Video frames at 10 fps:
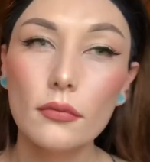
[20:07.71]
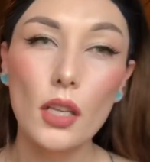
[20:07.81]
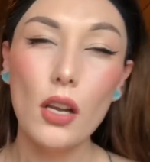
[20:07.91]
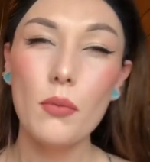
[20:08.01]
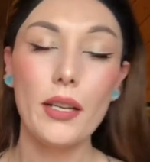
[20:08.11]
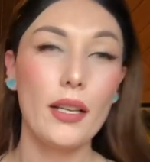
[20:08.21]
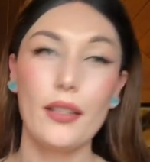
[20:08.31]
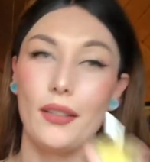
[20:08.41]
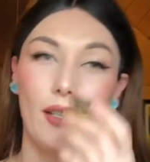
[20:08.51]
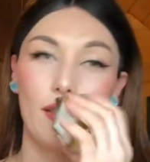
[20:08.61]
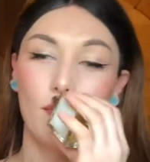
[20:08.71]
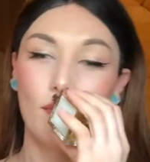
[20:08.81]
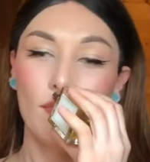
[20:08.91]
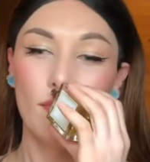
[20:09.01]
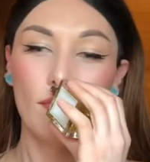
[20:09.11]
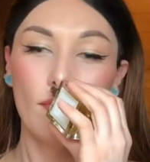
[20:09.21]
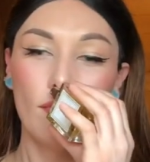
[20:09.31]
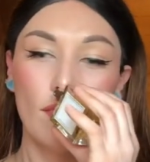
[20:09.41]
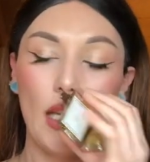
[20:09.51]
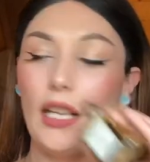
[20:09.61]
oh my god, you guys.
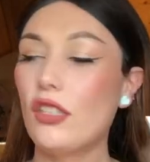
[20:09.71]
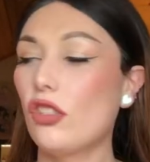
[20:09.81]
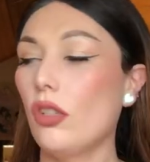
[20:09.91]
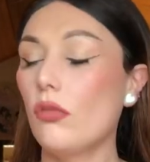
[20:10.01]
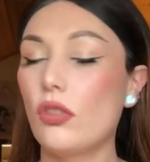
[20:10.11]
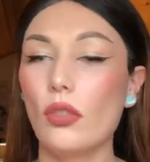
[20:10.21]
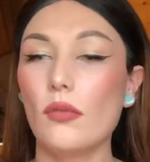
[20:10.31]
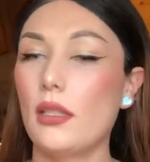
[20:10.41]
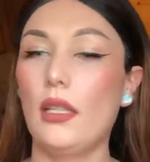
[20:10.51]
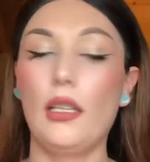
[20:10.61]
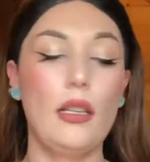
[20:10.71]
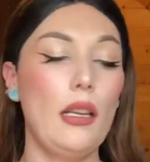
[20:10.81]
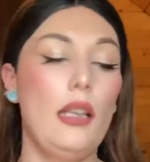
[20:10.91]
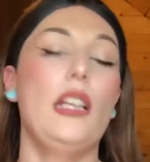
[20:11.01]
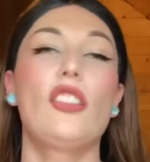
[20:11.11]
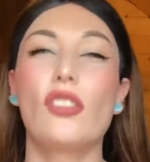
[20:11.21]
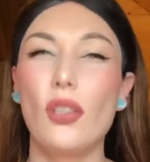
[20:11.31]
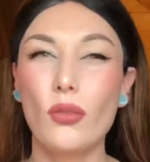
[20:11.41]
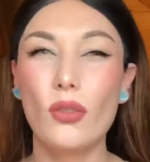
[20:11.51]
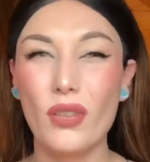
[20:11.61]
It's so juicy. It's
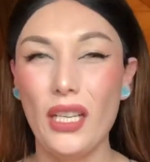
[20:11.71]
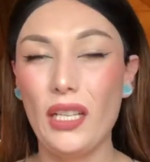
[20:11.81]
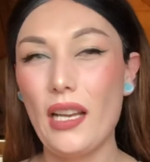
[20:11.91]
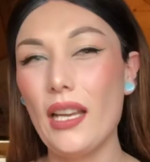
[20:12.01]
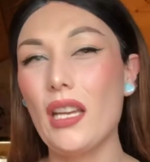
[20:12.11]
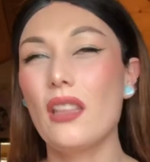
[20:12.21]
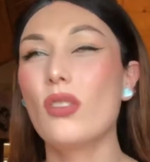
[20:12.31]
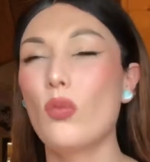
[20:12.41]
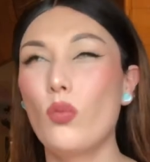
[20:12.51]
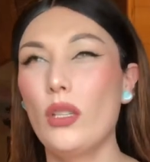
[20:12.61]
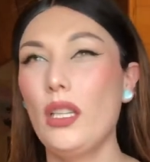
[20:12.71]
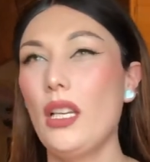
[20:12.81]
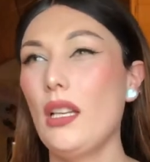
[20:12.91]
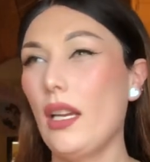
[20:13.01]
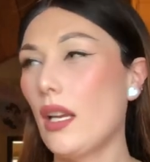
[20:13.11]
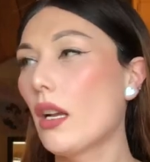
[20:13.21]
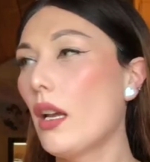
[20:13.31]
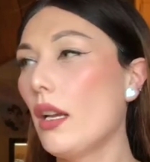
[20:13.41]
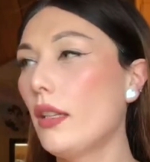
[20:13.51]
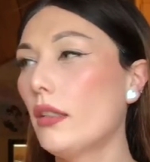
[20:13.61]
so green. I get this really, like,
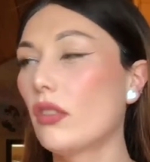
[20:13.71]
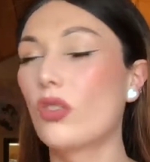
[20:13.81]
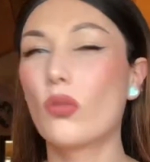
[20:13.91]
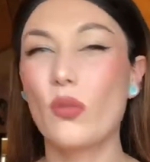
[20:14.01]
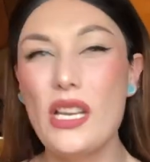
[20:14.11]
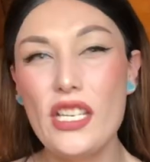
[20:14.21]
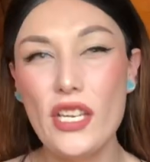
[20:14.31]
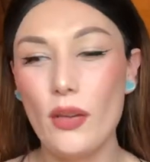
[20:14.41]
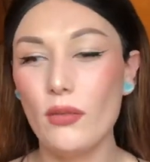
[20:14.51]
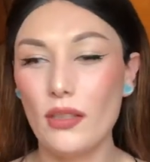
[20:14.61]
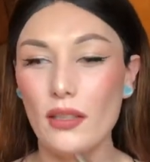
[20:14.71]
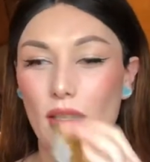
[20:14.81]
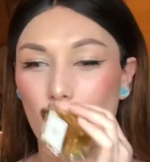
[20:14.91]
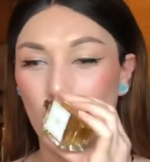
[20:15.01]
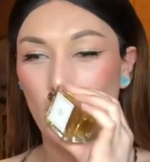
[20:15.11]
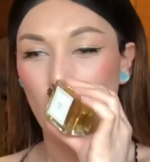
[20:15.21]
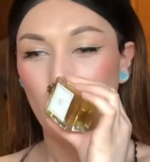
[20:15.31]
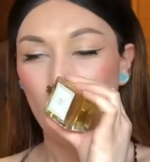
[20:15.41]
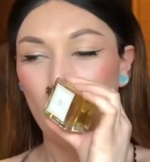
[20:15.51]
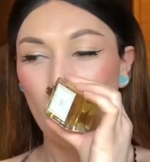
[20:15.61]
green note in this one.
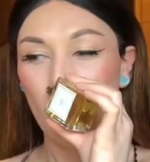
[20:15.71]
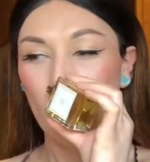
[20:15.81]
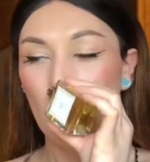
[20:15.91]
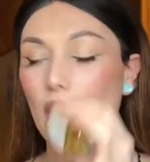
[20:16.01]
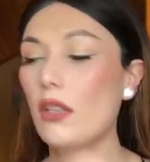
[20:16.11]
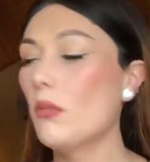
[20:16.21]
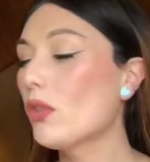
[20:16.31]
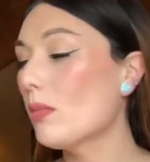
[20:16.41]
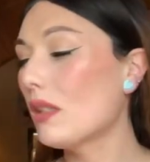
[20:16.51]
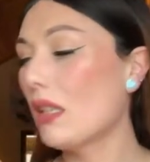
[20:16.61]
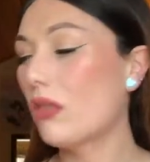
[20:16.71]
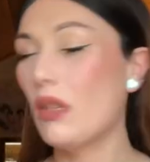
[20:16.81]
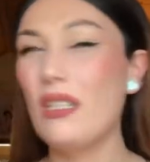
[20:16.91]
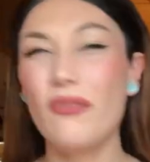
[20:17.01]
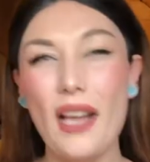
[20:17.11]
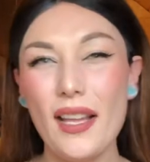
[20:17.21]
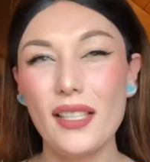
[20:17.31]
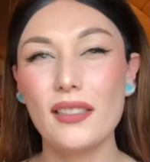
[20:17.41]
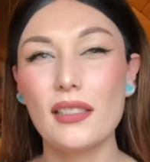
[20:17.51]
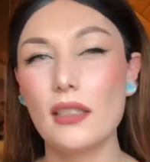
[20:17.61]
It almost smells like green
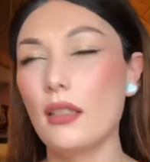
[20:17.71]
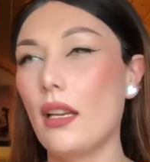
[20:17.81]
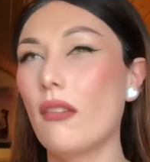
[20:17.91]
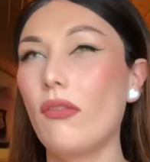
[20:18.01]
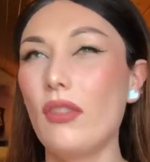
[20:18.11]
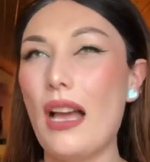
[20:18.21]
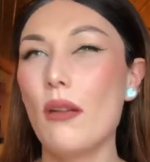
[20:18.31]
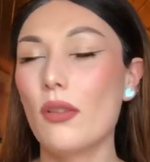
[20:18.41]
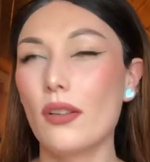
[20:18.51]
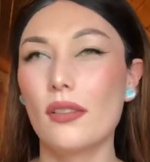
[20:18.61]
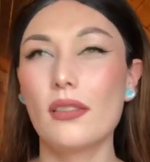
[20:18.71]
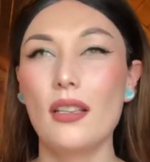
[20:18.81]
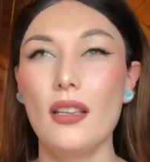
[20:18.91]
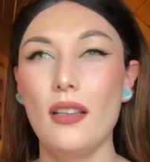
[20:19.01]
vines and, like, flowers